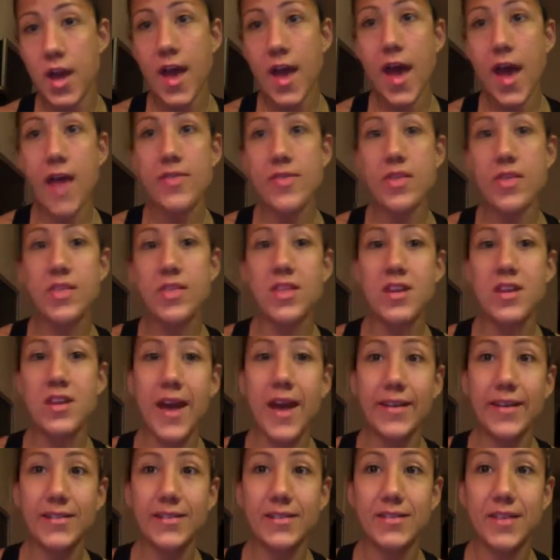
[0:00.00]
And then the
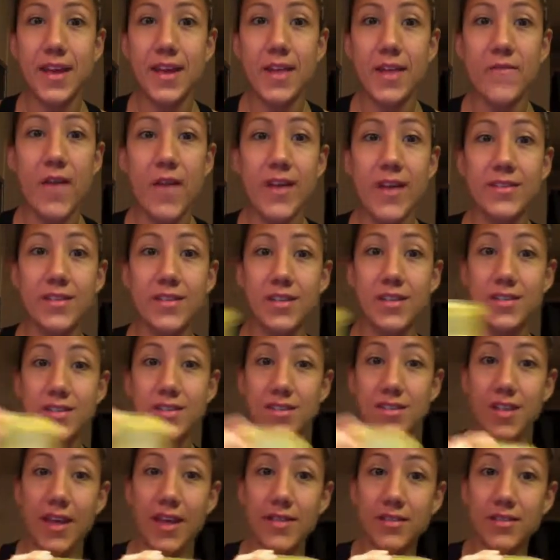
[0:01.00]
next day, if I did a
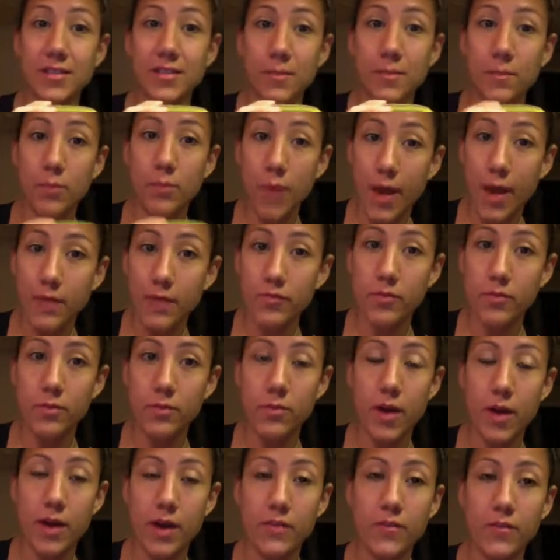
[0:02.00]
slice of bread for
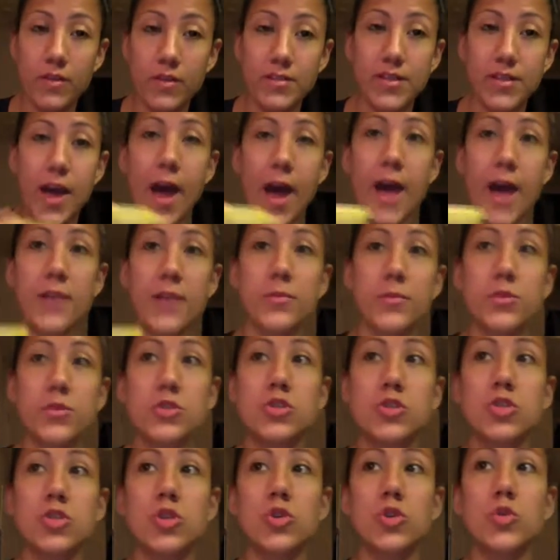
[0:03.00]
breakfast, I would
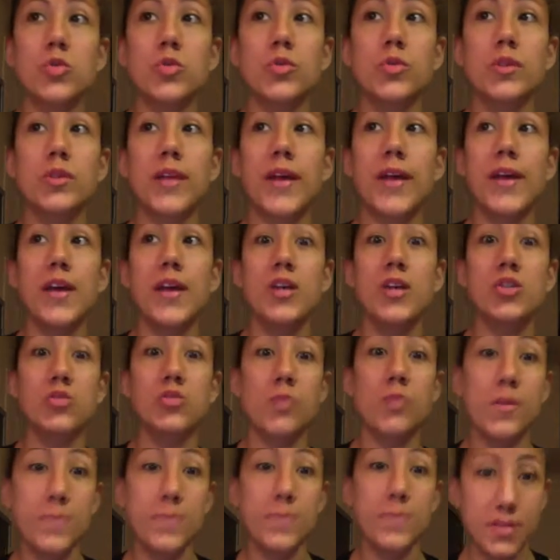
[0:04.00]
do like a
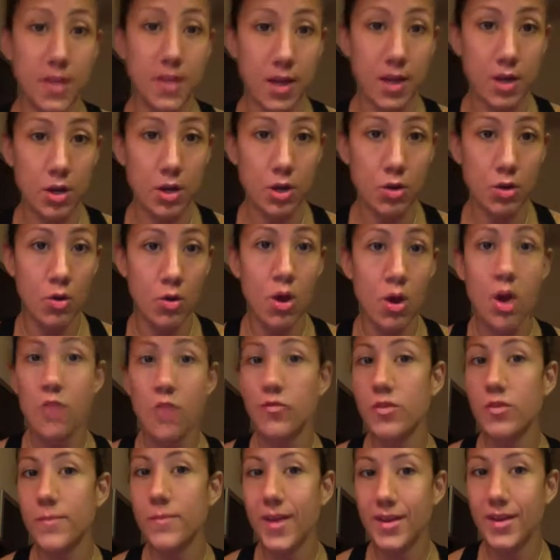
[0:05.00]
sweet potato
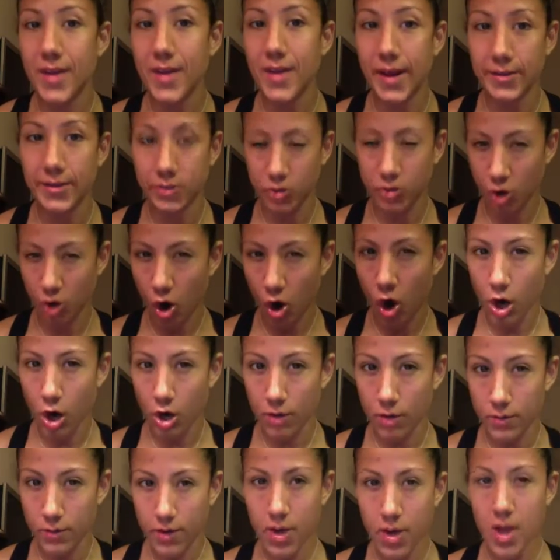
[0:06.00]
for my next
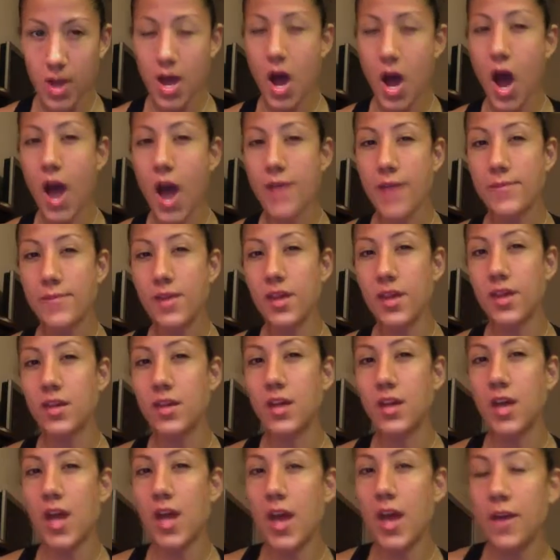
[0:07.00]
carb. I mean,
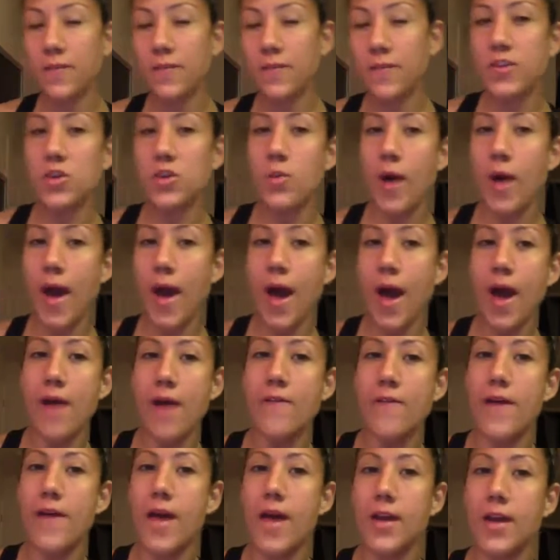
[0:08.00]
if you
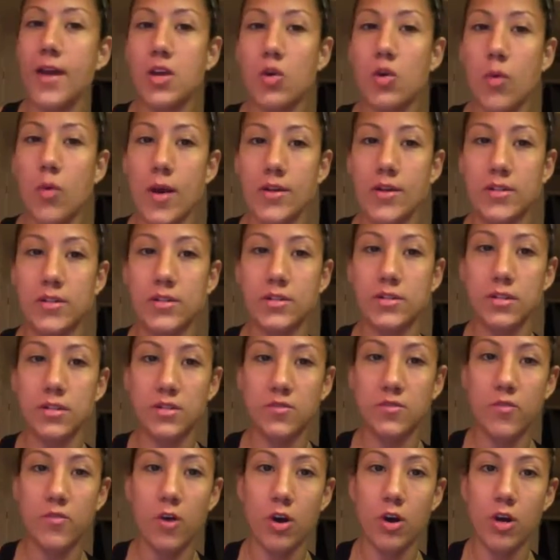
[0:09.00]
have any questions as
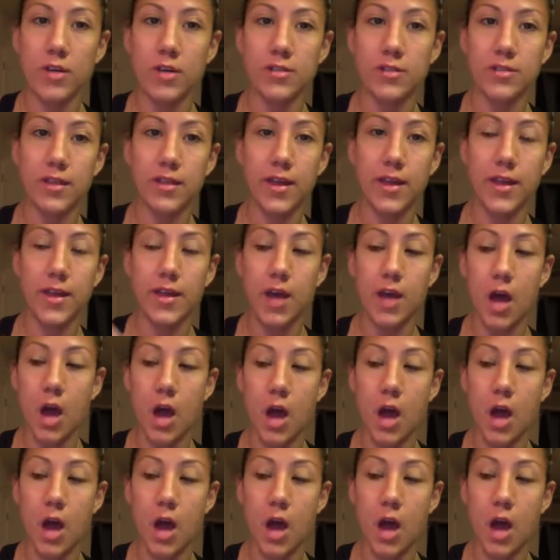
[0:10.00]
far as like